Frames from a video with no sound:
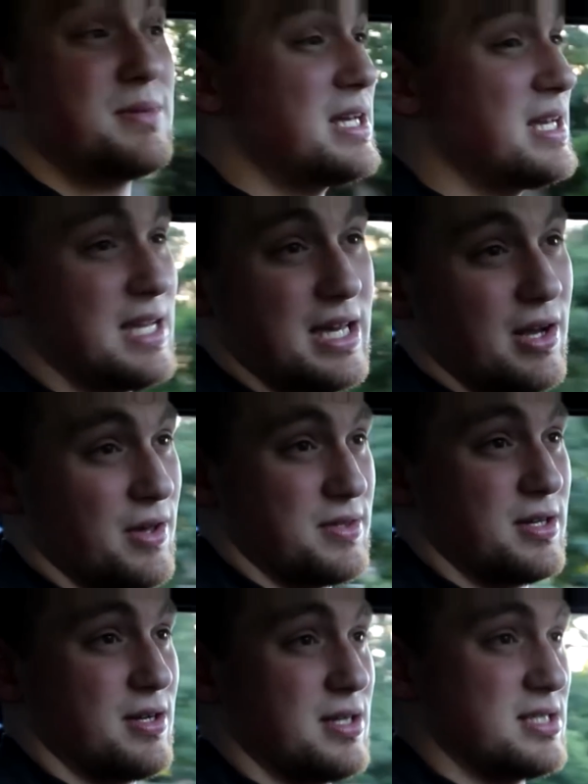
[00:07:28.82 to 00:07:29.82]
me, in all
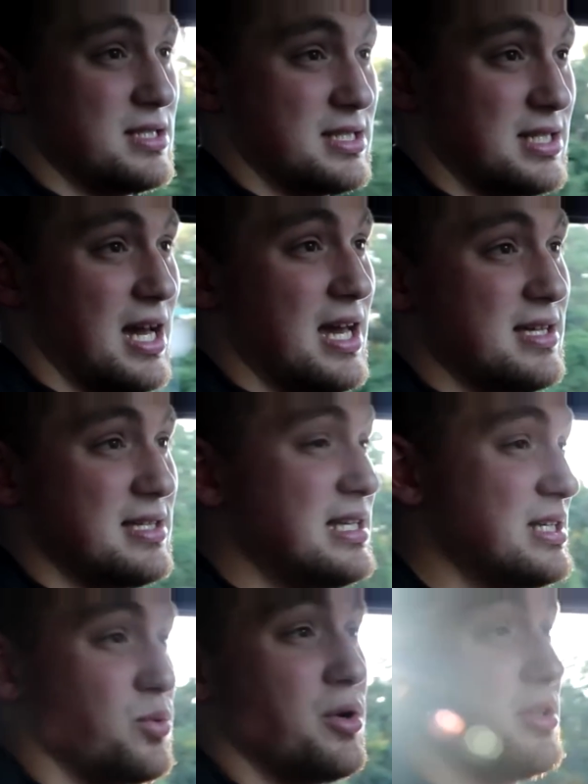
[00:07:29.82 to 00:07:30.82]
seriousness, guys, it
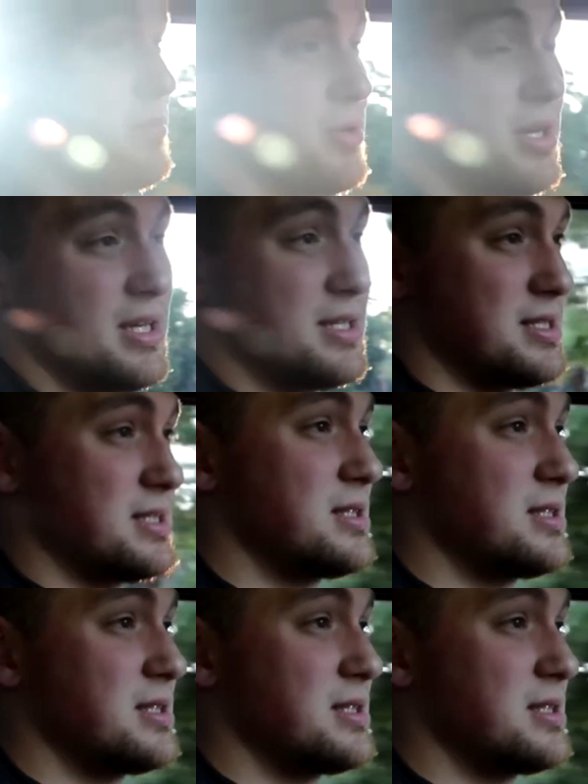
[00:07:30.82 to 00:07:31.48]
is one of the prettiest.